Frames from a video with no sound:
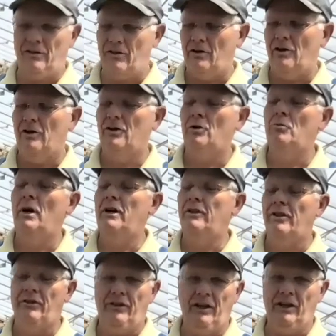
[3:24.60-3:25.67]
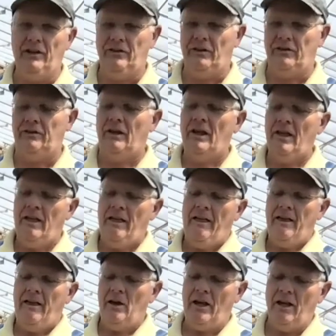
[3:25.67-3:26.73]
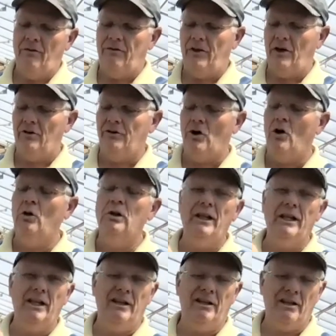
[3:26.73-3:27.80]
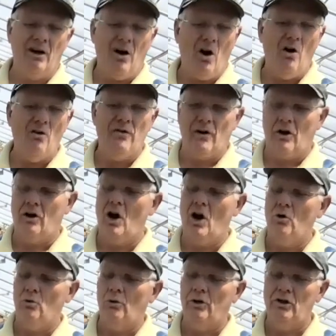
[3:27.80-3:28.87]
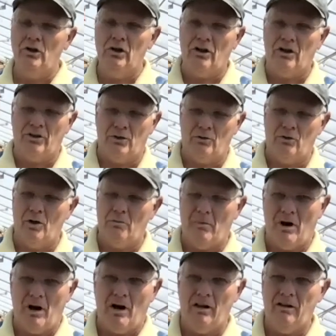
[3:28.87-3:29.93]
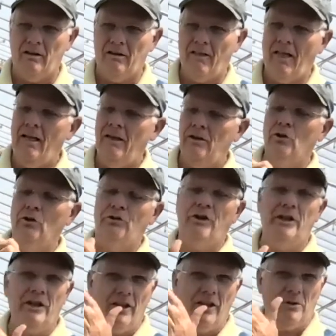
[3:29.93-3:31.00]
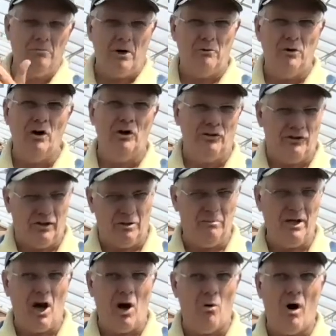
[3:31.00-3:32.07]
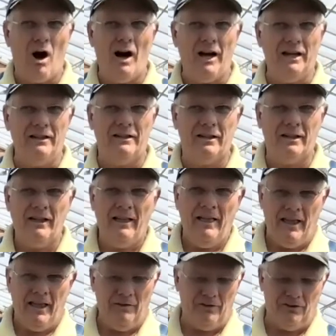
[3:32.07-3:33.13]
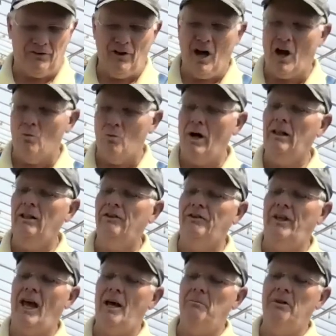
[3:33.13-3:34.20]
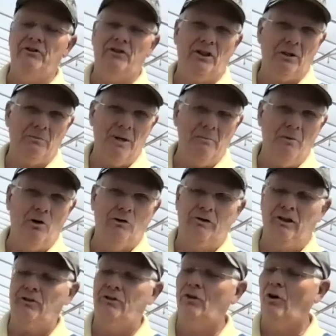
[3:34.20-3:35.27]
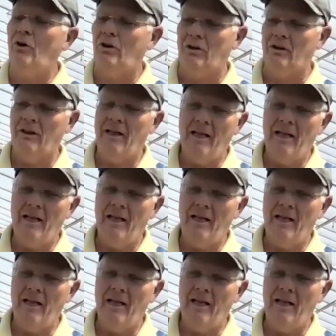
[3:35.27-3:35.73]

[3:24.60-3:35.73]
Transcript: at the nursery, one of the things is, if they're totally overgrown, when you look at the root ball, you'll see nothing but roots. It'll be all white. If it's not well established, it'll be mostly soil.